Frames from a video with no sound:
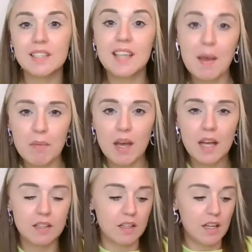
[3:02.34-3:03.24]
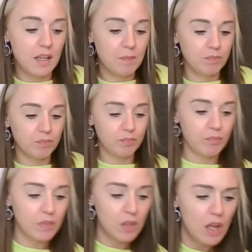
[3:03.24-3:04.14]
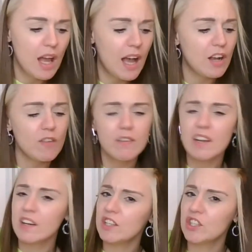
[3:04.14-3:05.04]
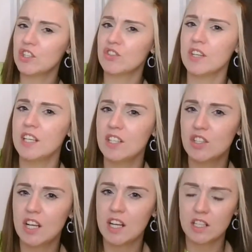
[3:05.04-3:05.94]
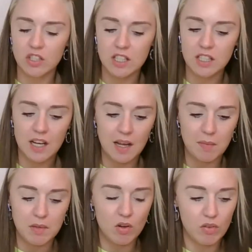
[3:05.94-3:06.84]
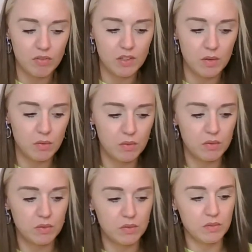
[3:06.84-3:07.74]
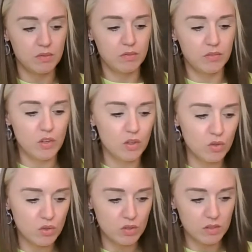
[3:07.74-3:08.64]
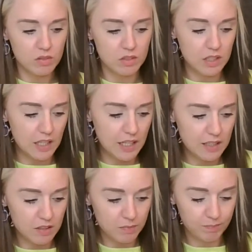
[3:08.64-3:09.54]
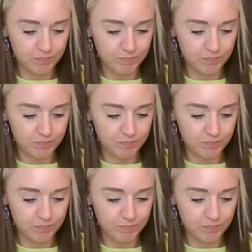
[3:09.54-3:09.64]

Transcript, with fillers: and get better. I got very strange energy coming off you, Virgo, tonight.